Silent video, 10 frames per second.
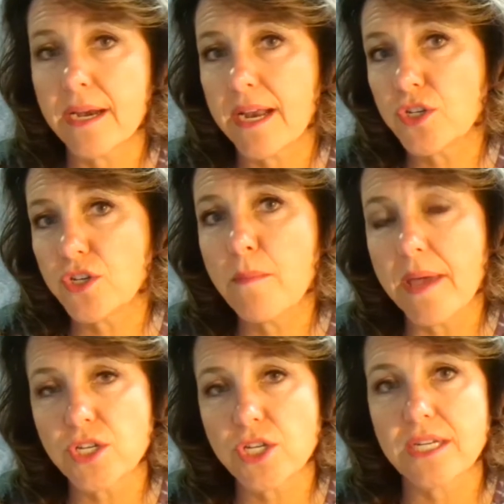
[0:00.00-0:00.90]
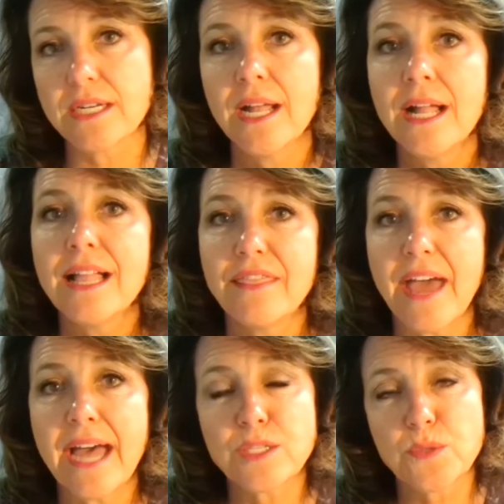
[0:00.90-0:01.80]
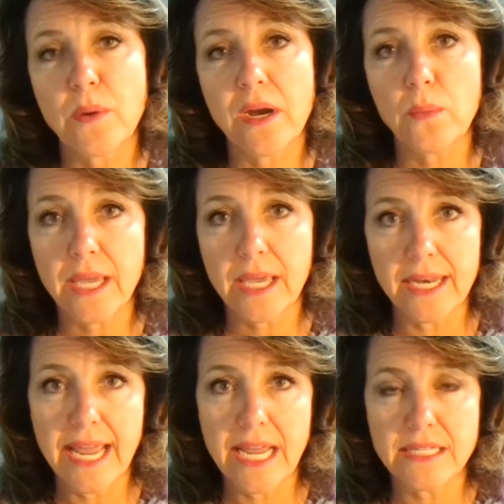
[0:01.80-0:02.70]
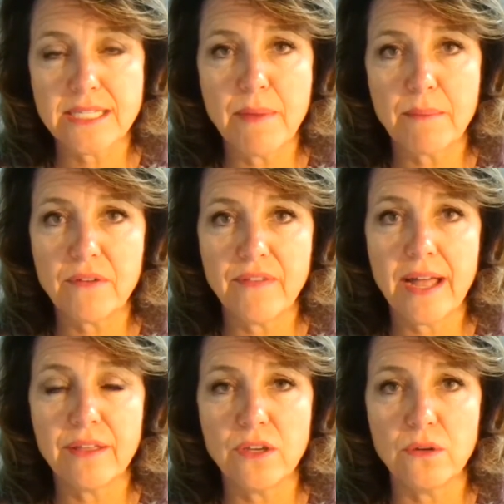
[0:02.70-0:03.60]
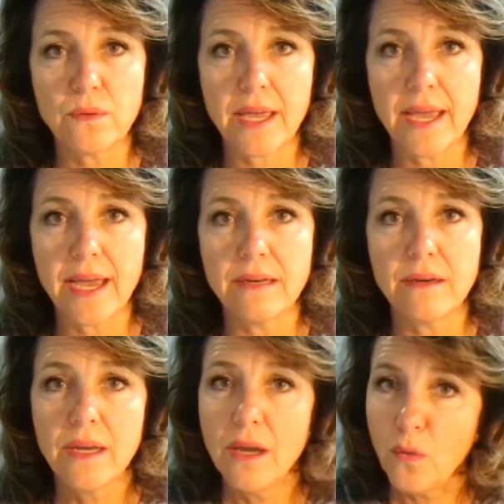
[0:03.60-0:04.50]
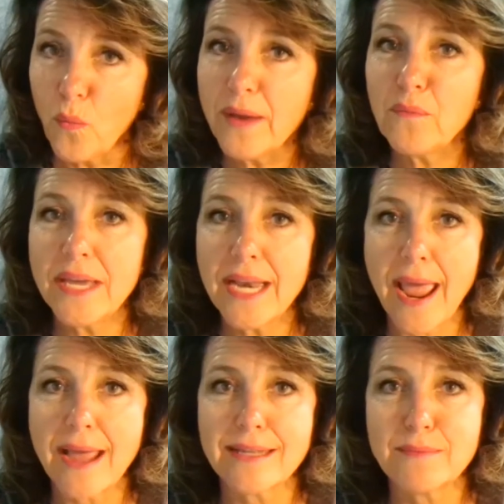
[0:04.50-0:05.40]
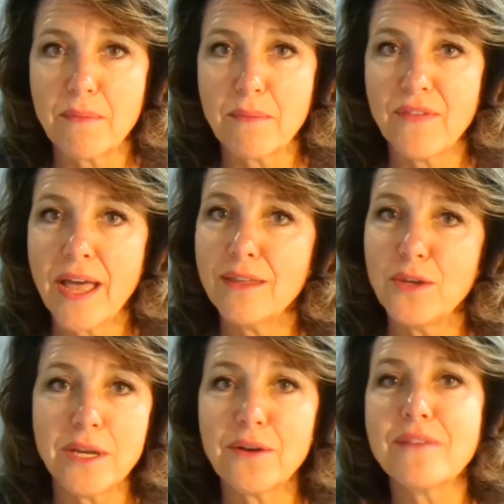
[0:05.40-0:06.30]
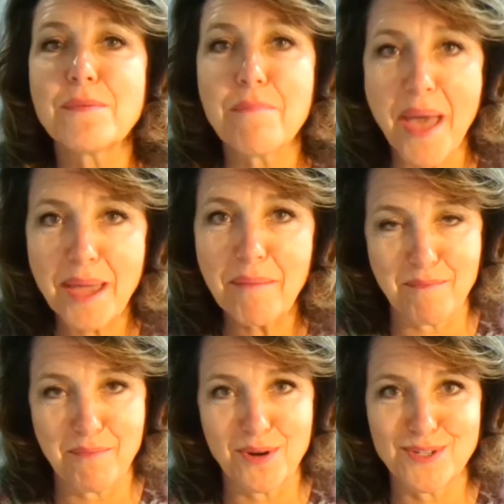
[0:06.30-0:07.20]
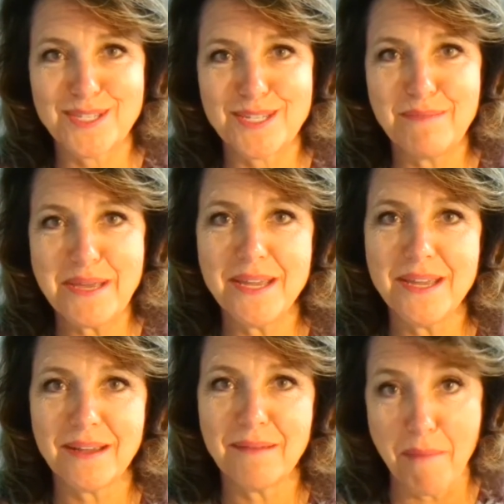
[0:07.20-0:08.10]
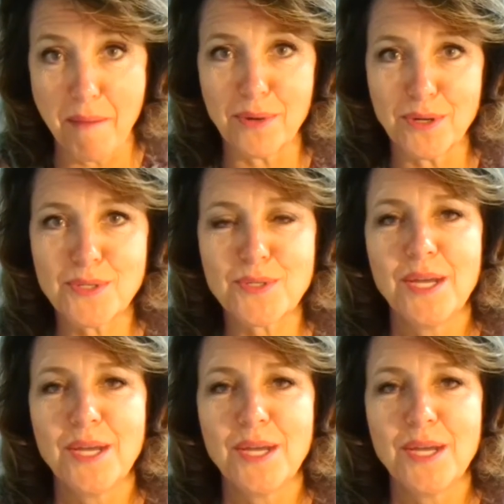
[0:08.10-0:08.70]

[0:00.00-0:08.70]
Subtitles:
And as you mentioned, that's where we can enhance member value. And when we enhance member value, we don't have to beg members to be members.